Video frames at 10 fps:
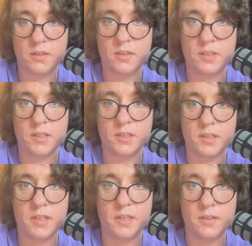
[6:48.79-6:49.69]
Aha.
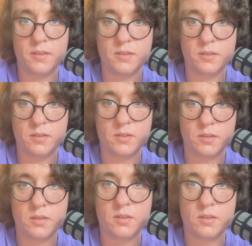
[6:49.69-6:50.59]

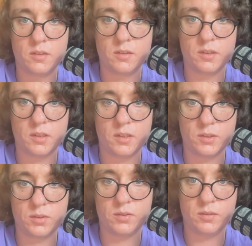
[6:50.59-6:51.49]
Otherwise, everything is
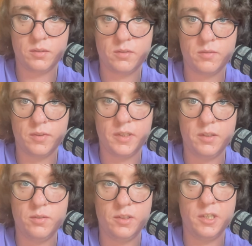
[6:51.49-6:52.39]
the same.
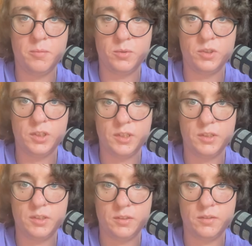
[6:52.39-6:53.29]
That's it.
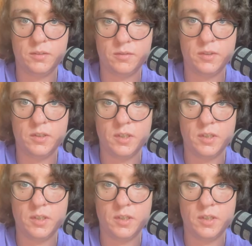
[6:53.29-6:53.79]
We got it.